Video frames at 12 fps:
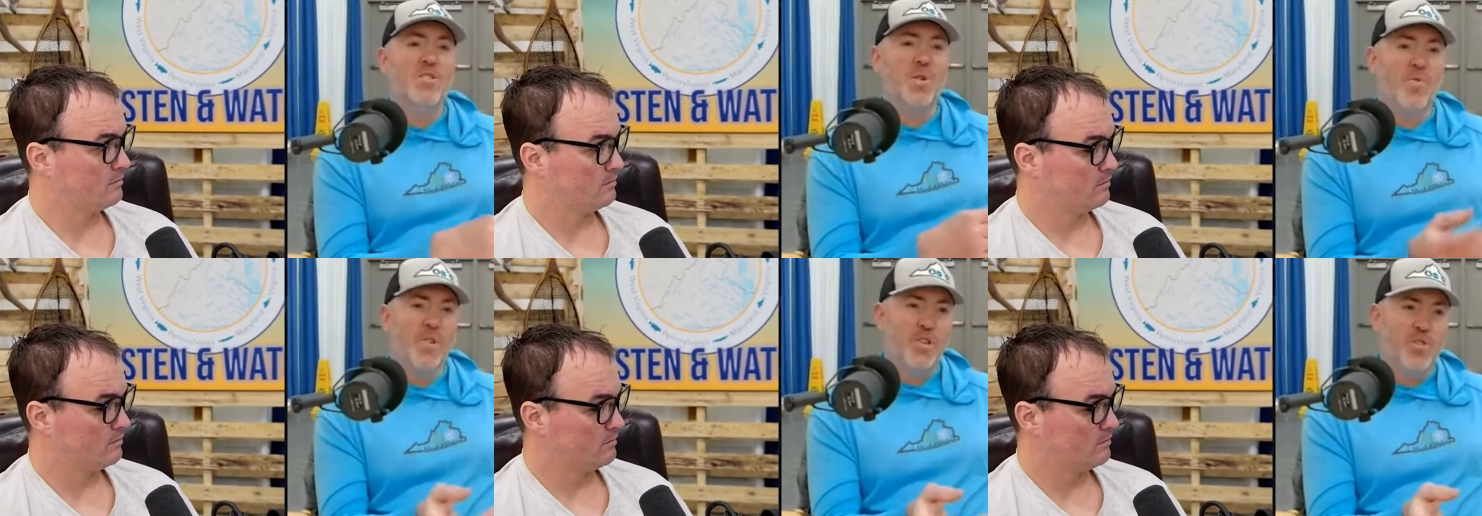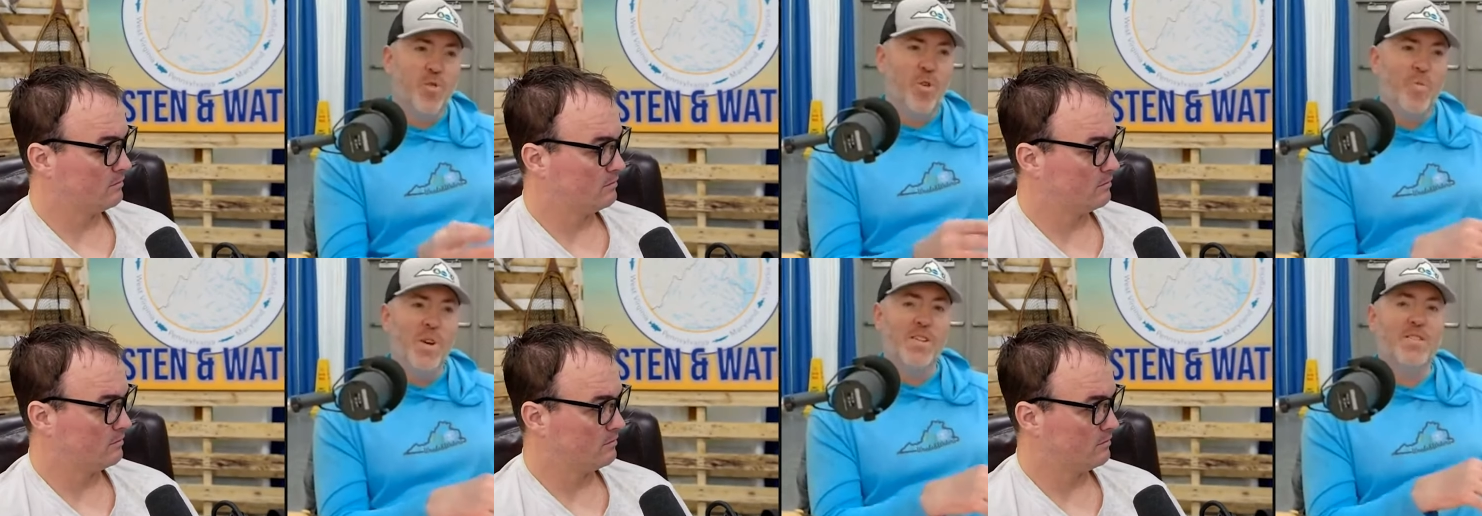Speaker 1: Started fishing
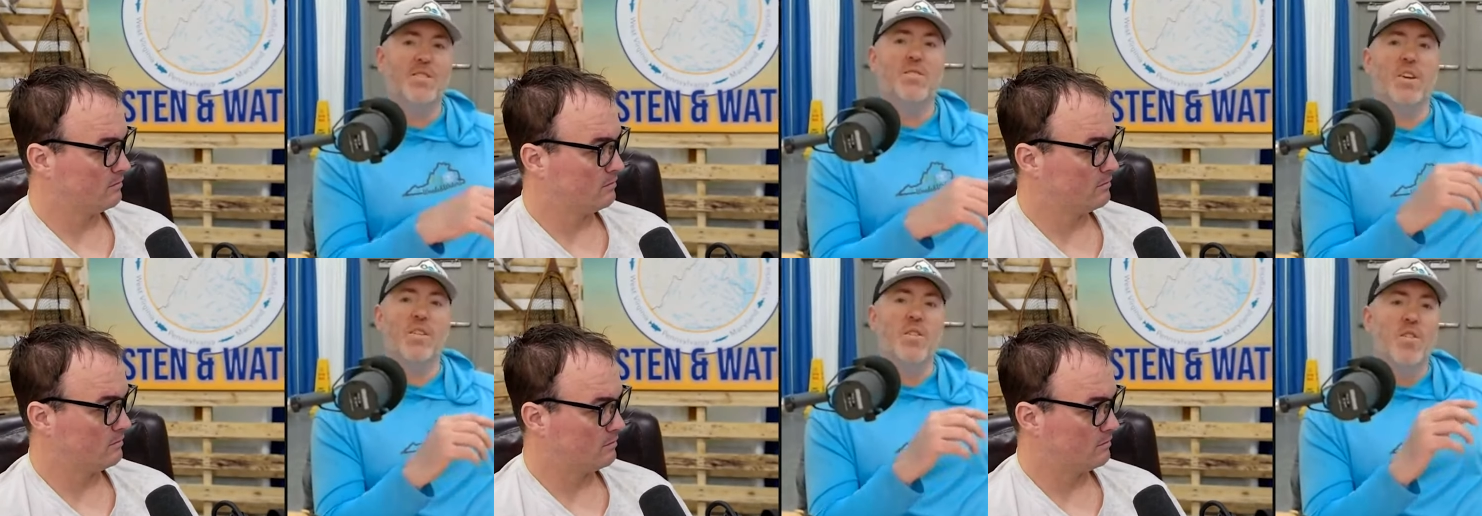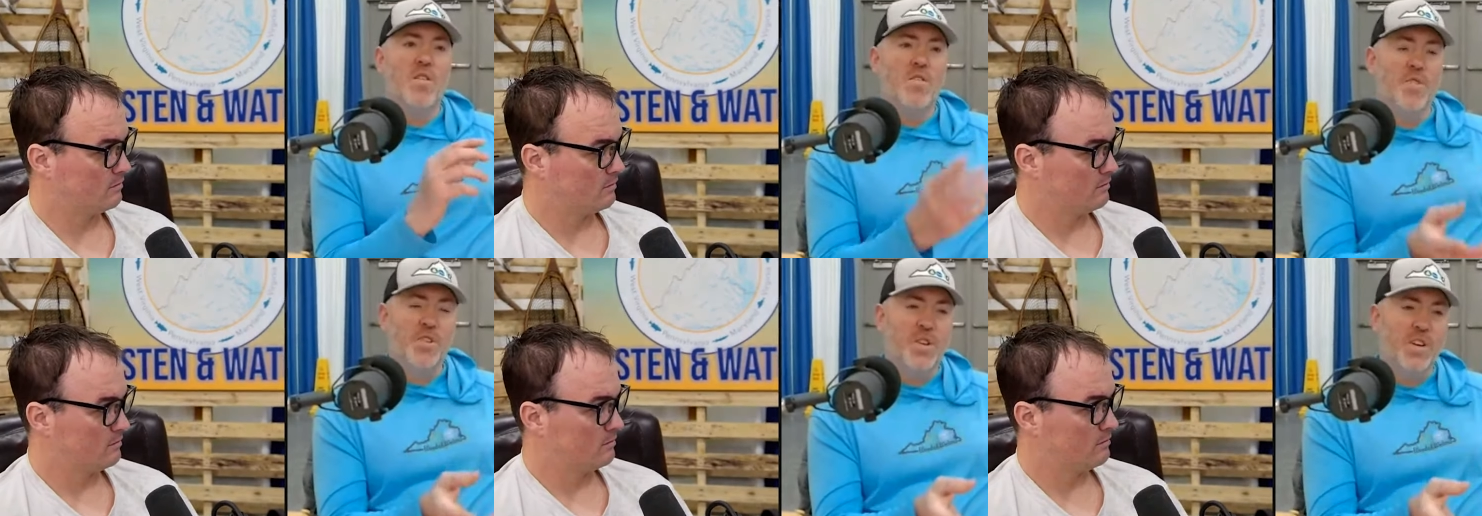tournaments, like
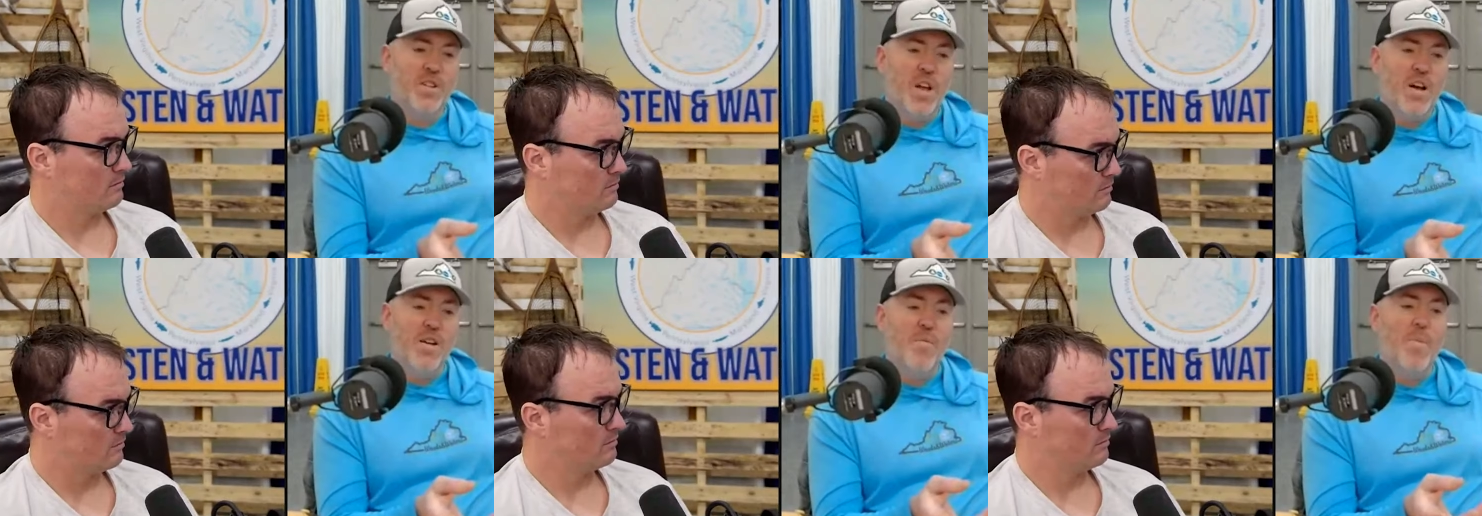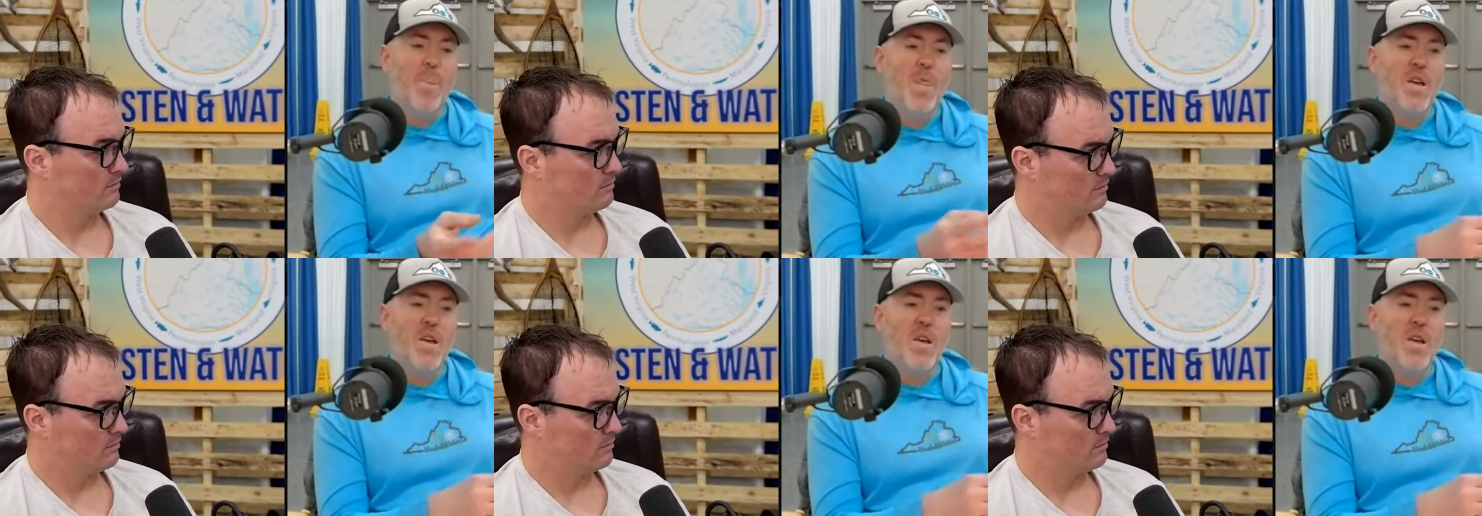fishing the club,